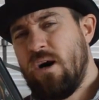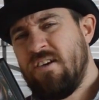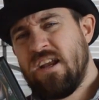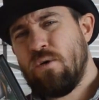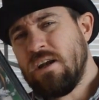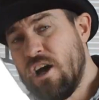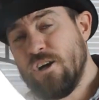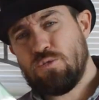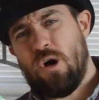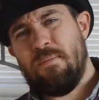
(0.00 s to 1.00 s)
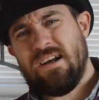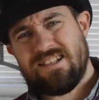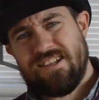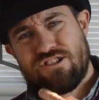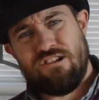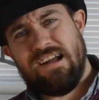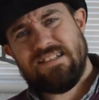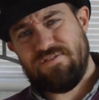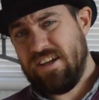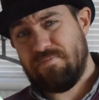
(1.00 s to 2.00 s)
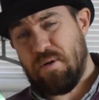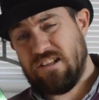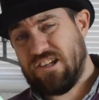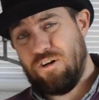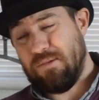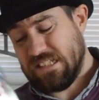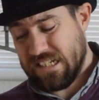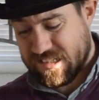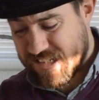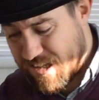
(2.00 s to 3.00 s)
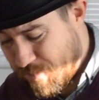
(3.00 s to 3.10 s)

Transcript: If anyone knows what I'm actually trying to think about in the comment section, let